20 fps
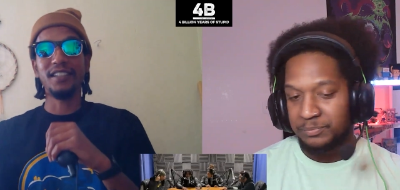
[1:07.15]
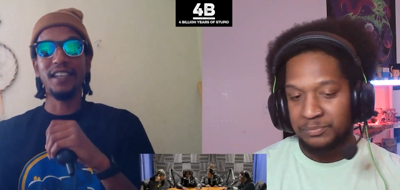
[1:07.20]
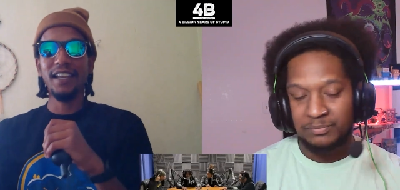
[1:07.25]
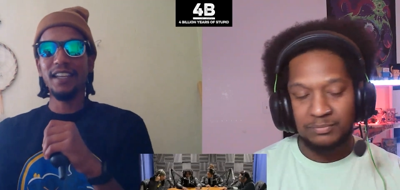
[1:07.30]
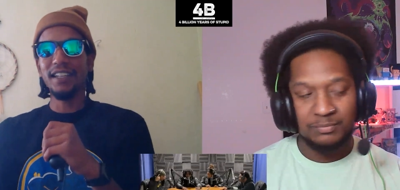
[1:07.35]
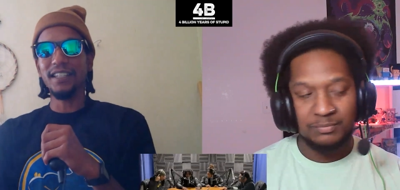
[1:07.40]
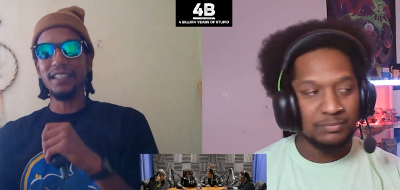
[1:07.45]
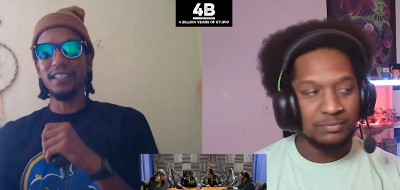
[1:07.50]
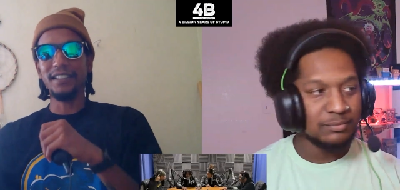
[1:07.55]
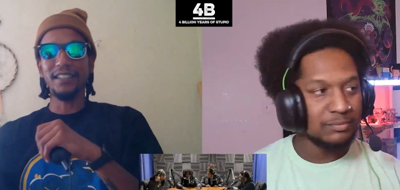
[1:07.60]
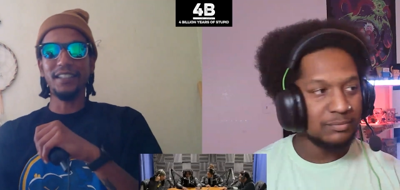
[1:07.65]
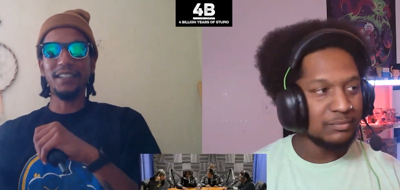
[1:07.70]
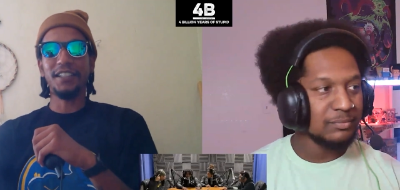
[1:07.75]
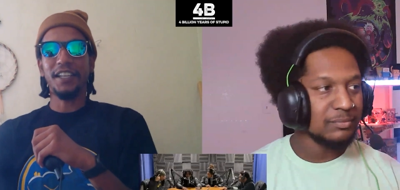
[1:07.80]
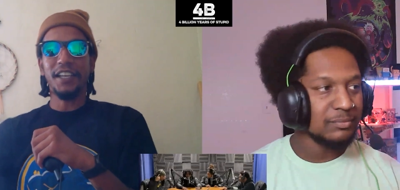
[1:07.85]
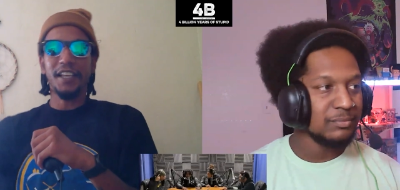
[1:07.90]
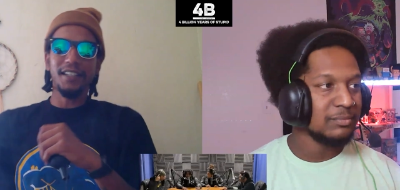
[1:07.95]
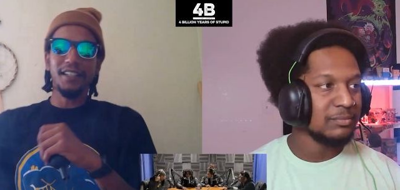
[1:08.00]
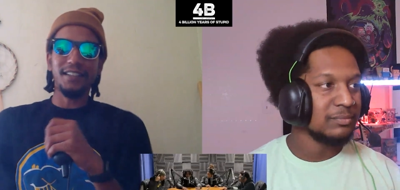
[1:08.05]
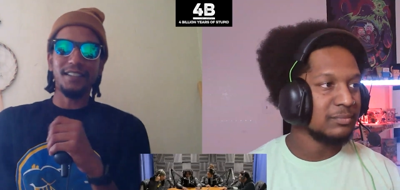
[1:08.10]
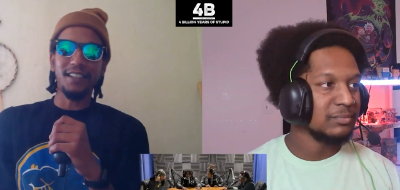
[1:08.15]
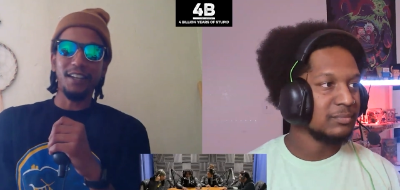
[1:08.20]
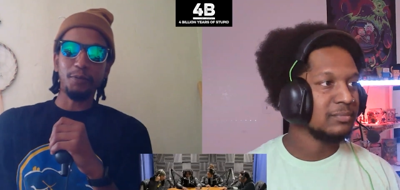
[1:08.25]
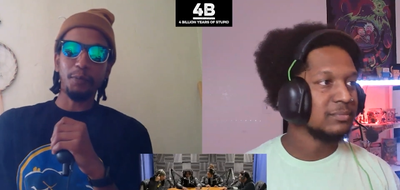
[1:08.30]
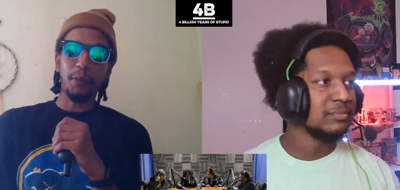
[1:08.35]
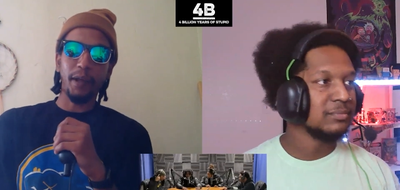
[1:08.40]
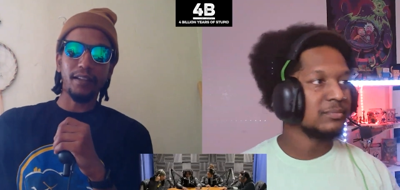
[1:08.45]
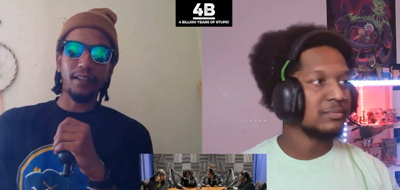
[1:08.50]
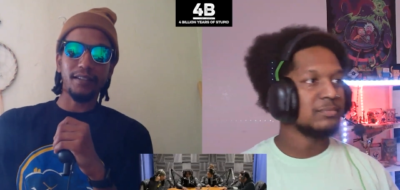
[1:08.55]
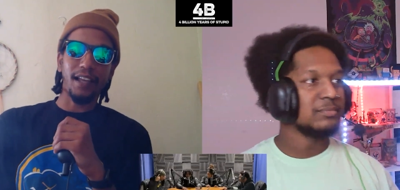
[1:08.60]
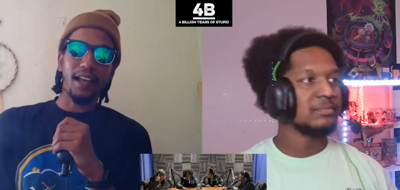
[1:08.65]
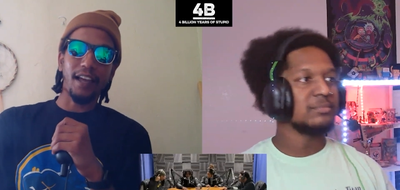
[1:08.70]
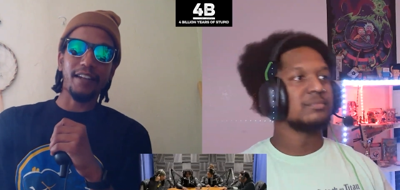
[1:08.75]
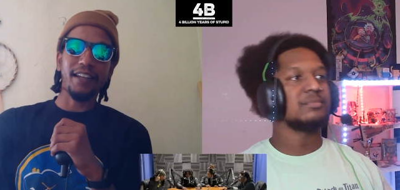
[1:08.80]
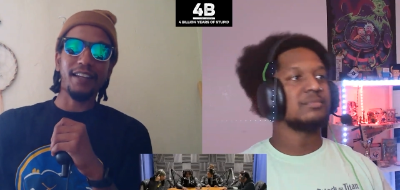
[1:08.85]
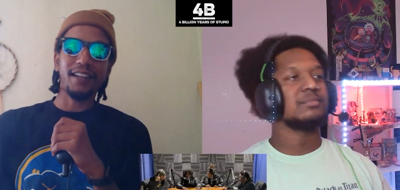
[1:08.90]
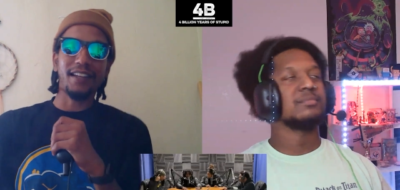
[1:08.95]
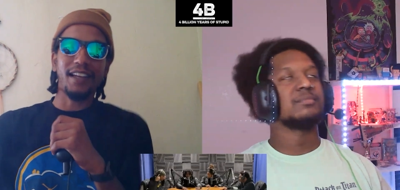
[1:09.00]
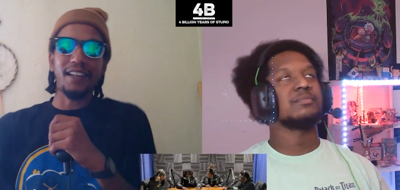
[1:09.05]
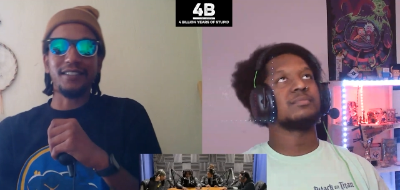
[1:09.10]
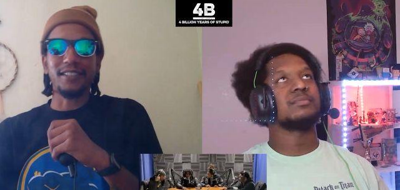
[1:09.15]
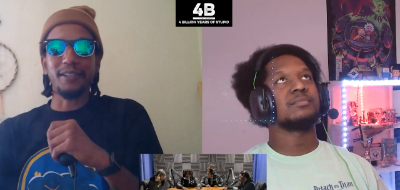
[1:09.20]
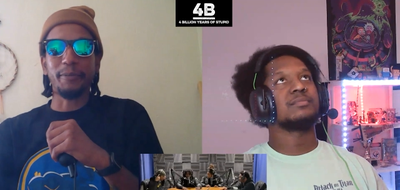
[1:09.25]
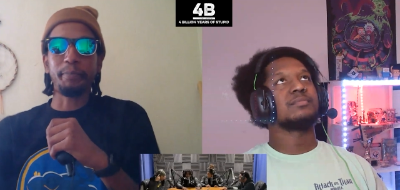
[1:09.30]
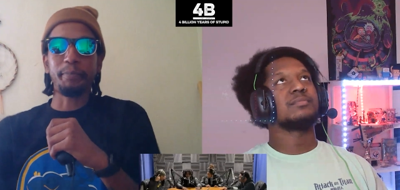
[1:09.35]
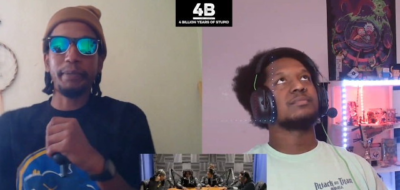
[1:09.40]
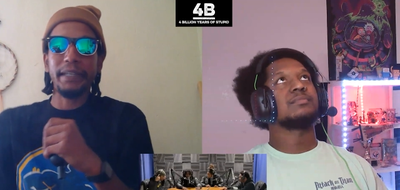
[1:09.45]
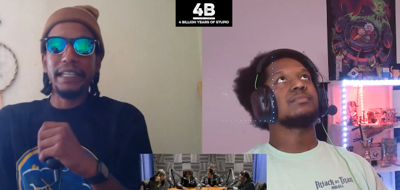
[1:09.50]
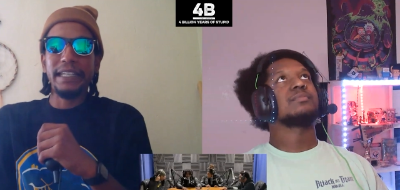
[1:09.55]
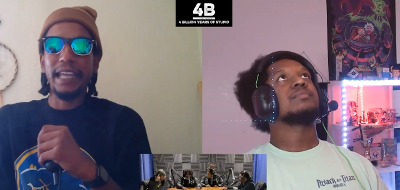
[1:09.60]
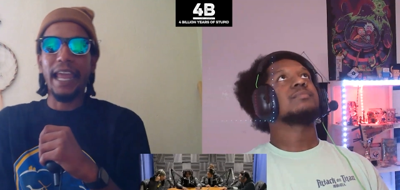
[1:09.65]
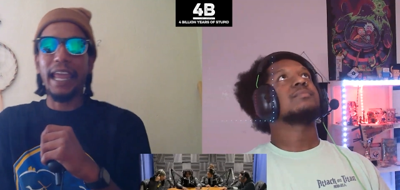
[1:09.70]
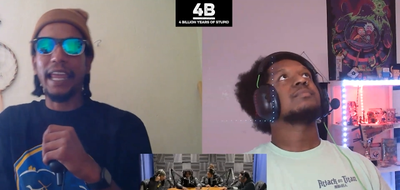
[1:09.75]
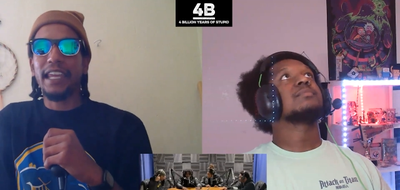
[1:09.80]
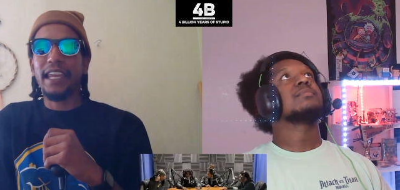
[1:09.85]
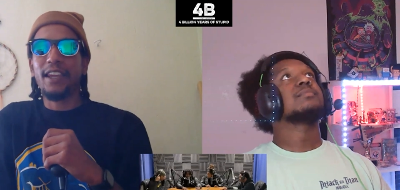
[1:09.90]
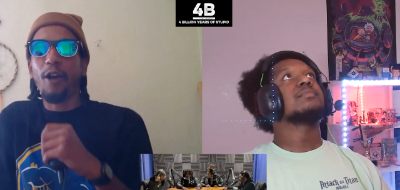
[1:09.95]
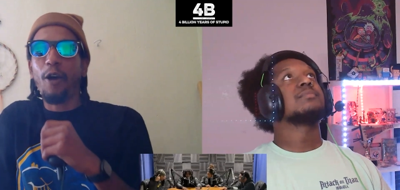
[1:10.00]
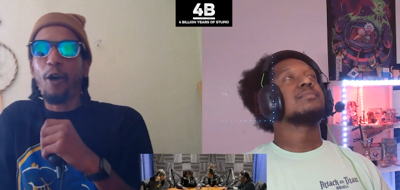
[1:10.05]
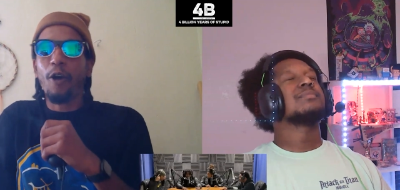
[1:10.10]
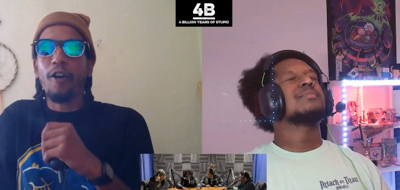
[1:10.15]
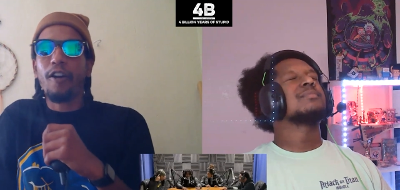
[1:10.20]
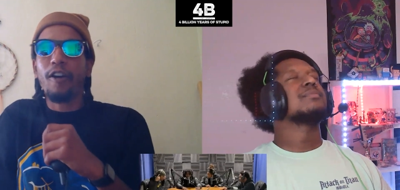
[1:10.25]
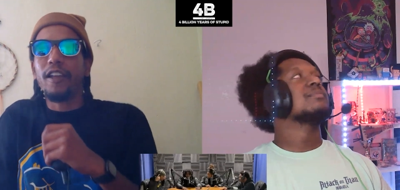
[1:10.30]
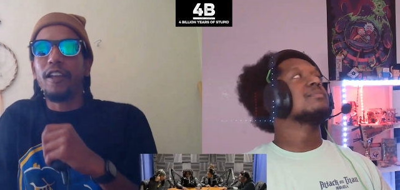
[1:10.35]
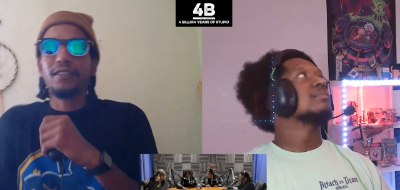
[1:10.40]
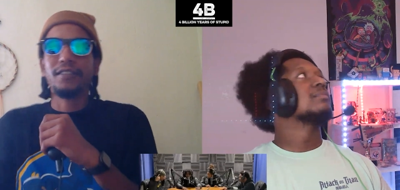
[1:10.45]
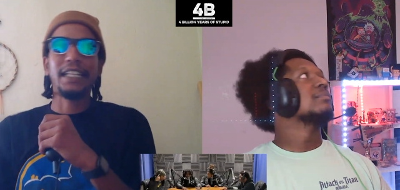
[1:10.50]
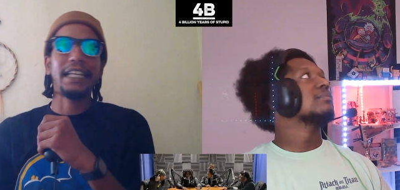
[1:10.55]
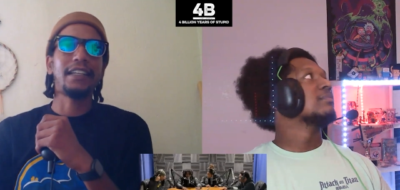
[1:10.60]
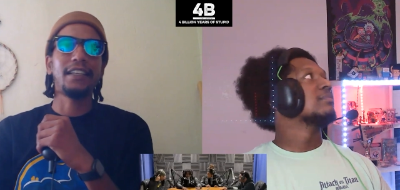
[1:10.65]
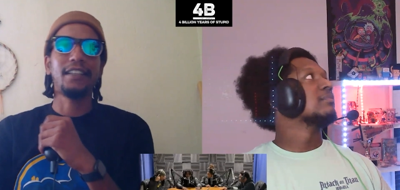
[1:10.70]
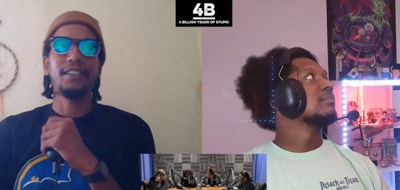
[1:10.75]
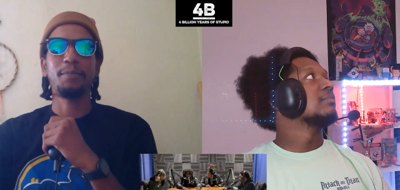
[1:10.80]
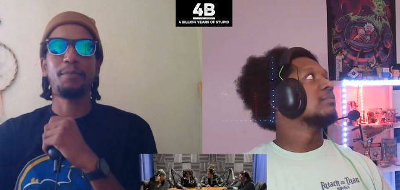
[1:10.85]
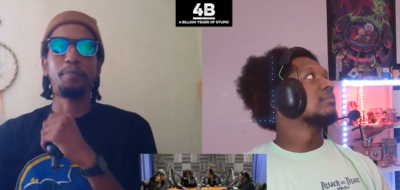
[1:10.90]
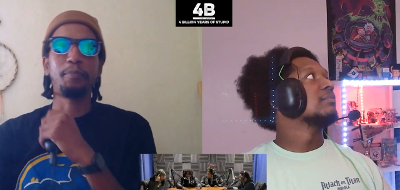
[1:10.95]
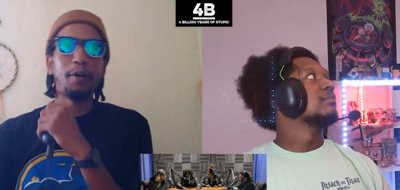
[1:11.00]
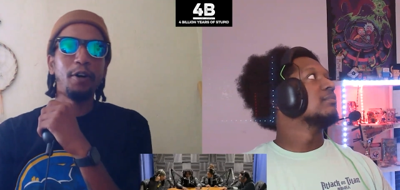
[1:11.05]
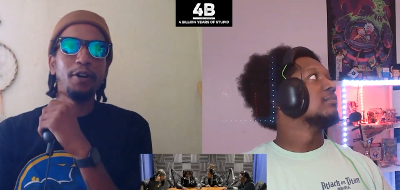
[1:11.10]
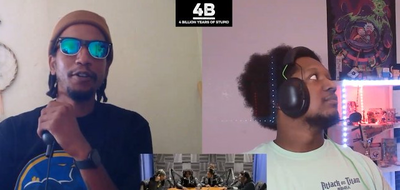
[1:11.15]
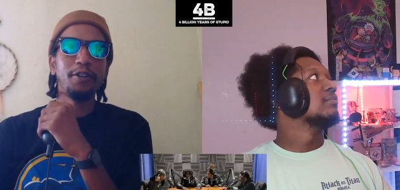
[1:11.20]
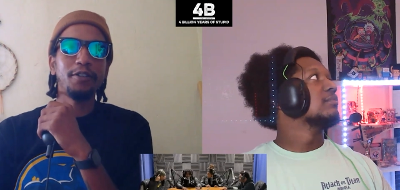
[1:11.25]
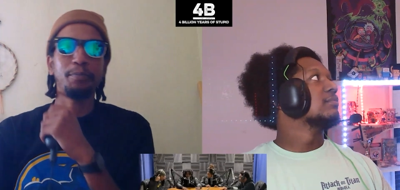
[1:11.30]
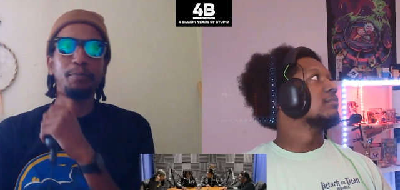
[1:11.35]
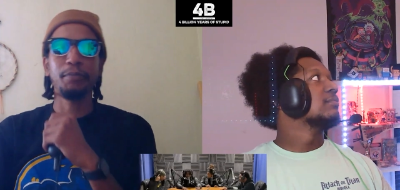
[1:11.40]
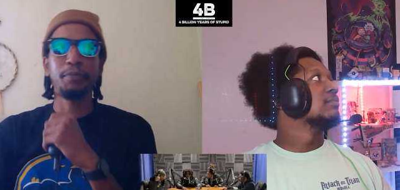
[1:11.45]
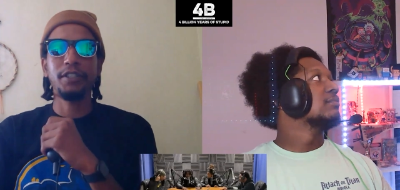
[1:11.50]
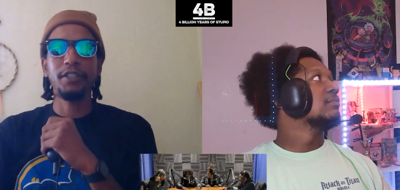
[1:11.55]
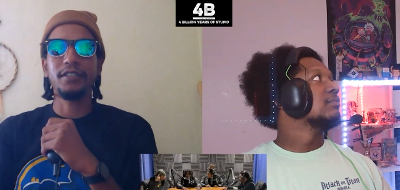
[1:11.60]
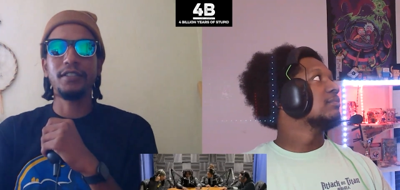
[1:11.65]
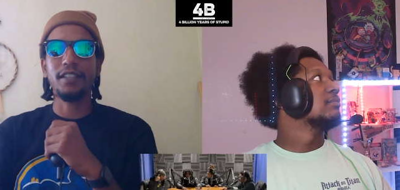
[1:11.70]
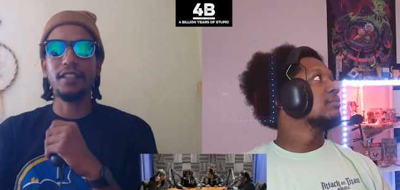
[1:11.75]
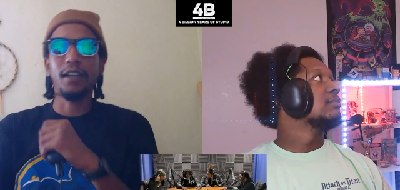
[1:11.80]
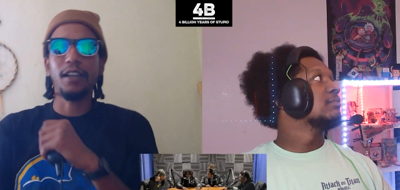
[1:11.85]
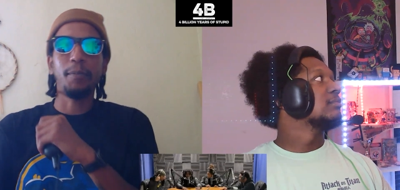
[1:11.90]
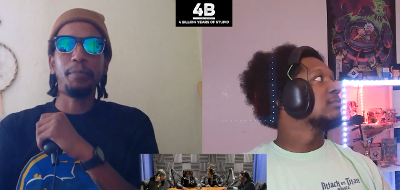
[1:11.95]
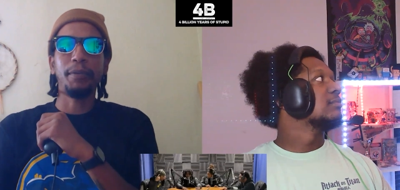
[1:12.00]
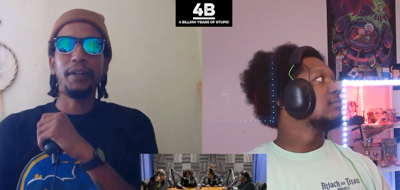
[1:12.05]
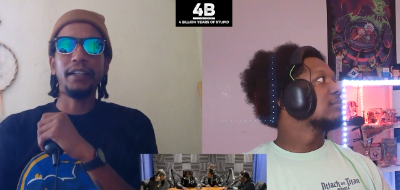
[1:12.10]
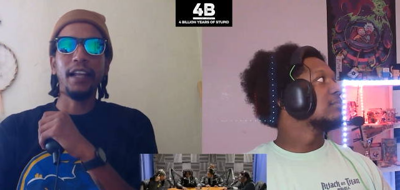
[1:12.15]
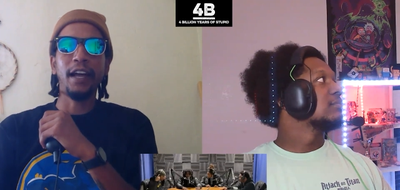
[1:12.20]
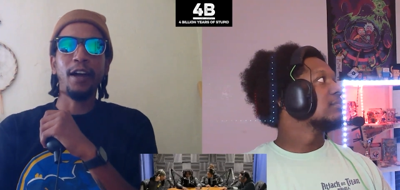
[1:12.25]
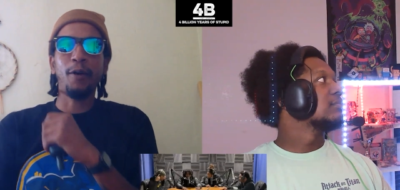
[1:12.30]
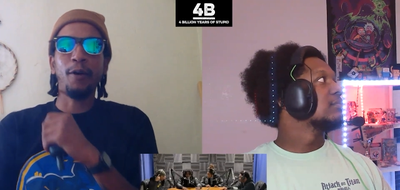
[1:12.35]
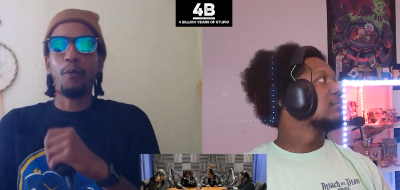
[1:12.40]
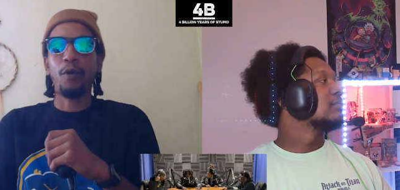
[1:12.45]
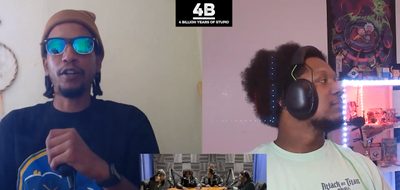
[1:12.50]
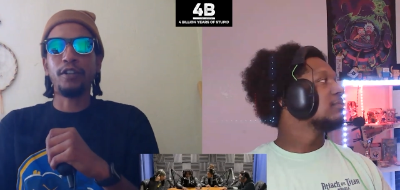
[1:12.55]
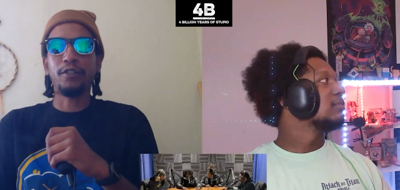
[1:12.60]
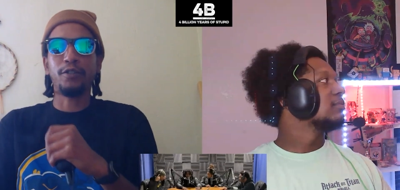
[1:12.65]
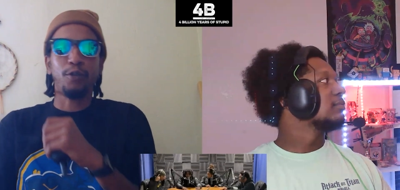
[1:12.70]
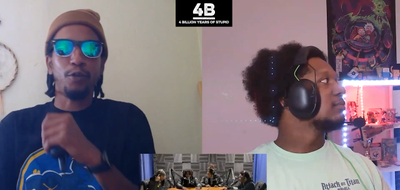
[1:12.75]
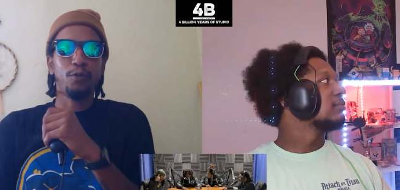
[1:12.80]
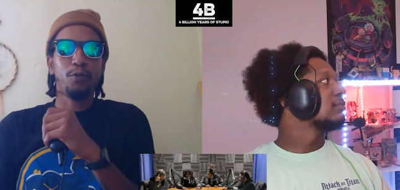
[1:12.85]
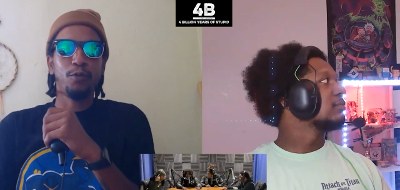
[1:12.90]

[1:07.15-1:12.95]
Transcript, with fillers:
Speaker 1: These niggas, these young brothers out here got some B A R S. That is bars, bitches. Just up and down one, two